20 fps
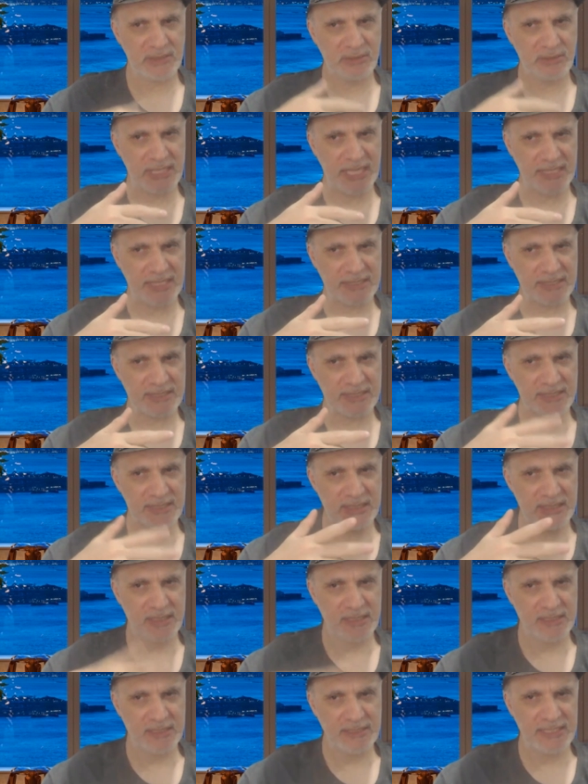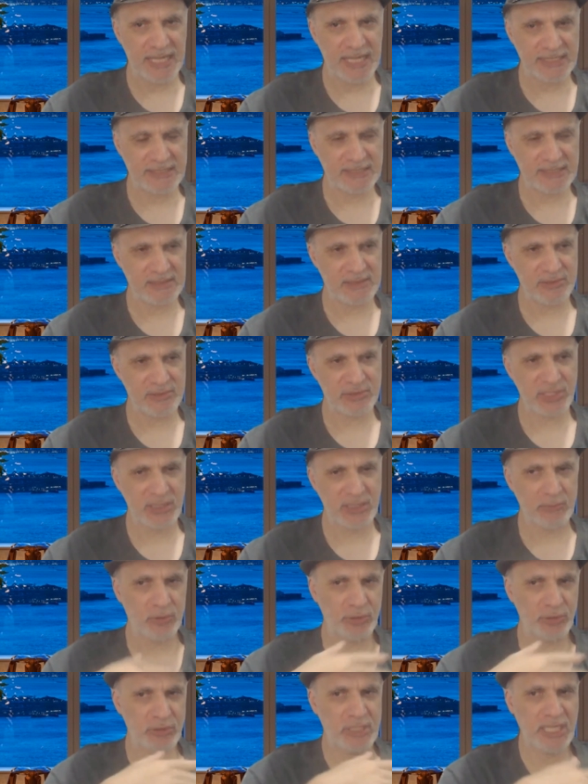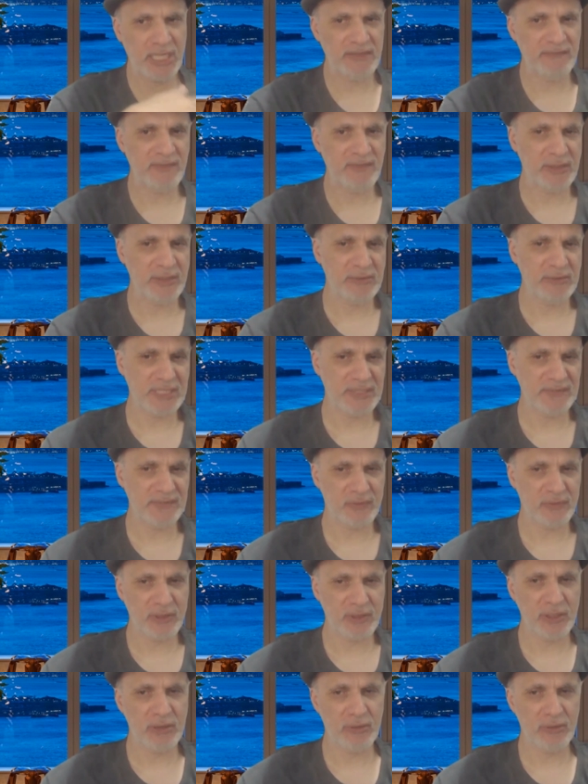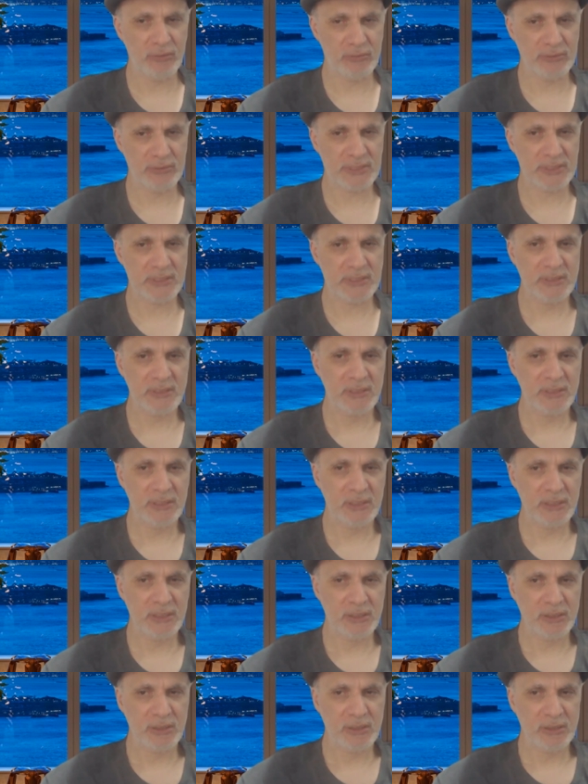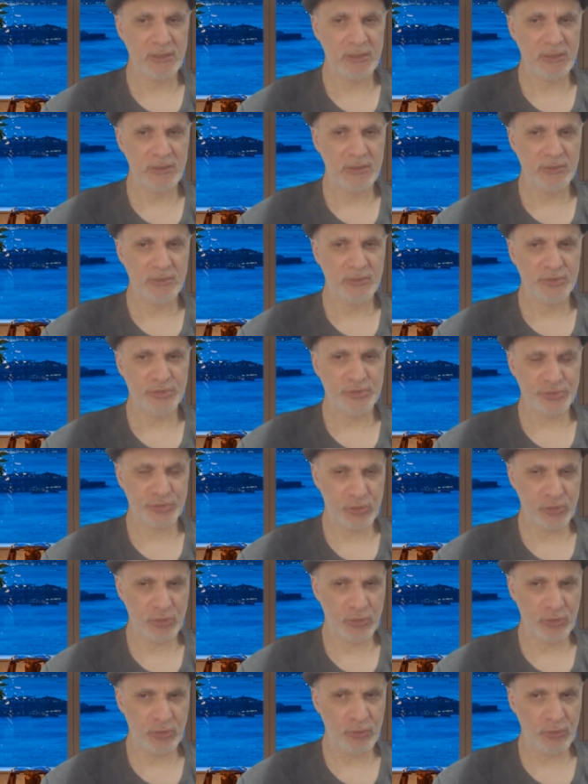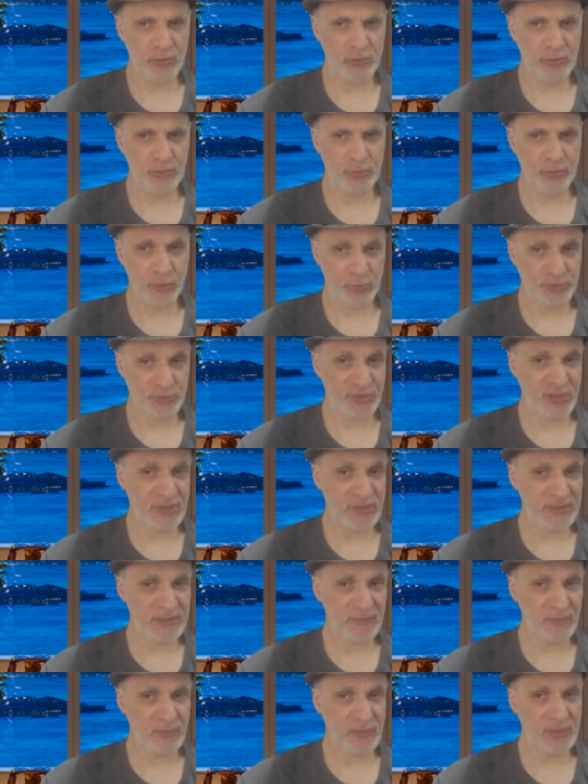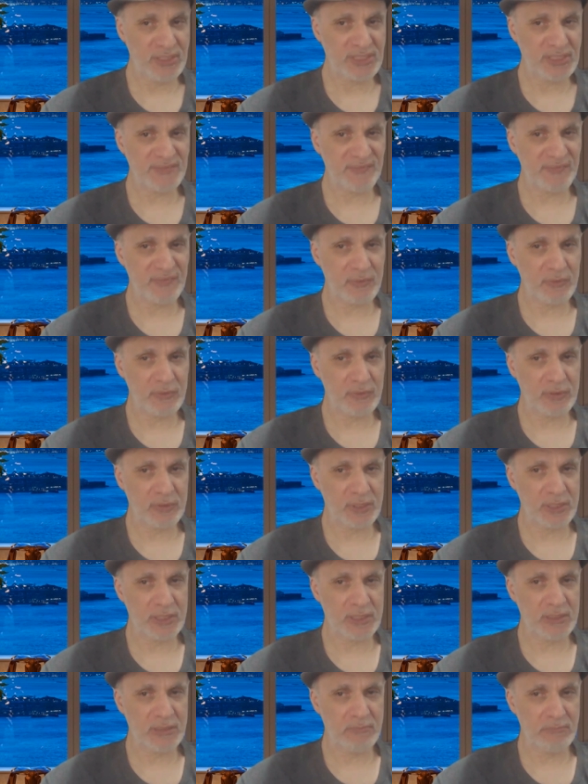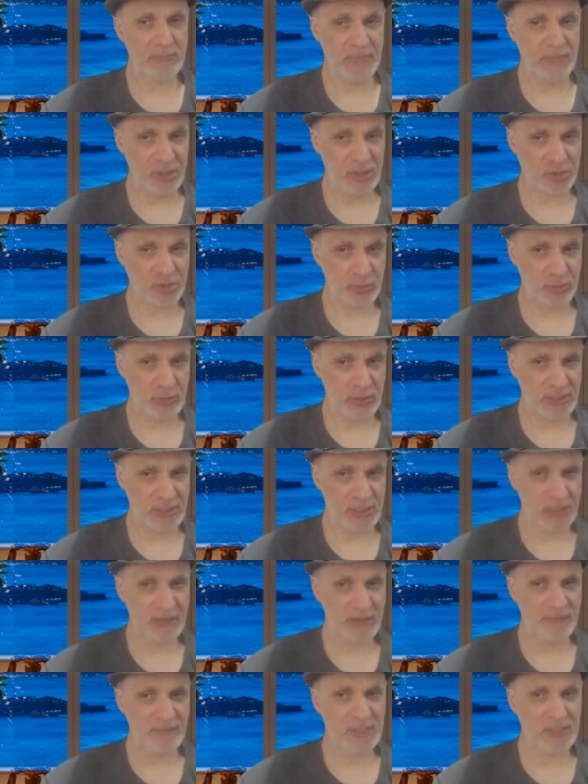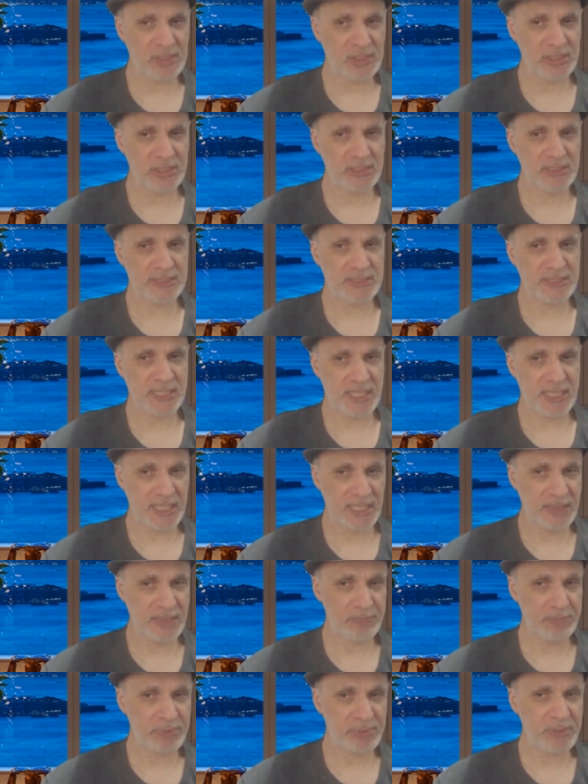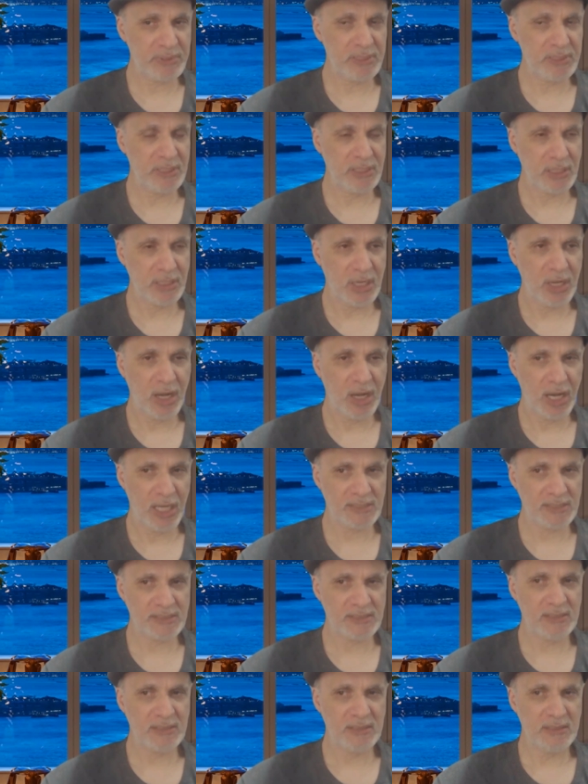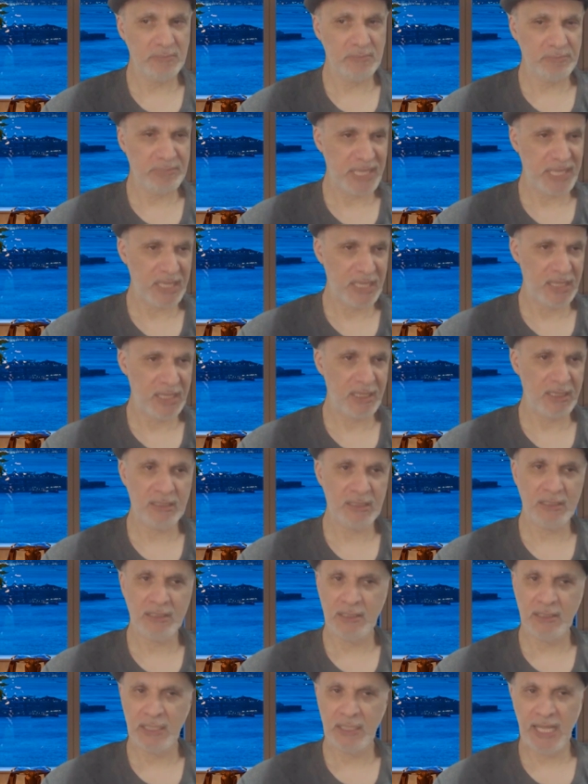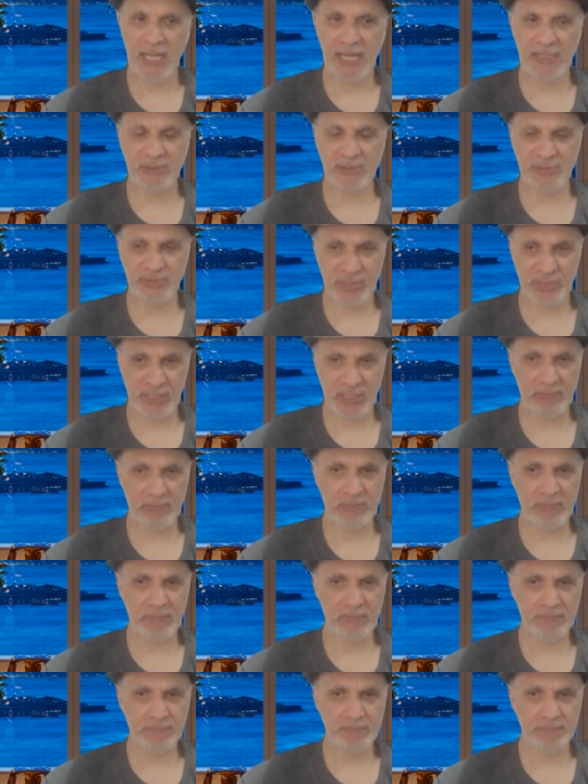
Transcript: So that's that's the trim, or you can even use it for clothes. So those are the words for make sure there, which is clip, cut, pair, and trim.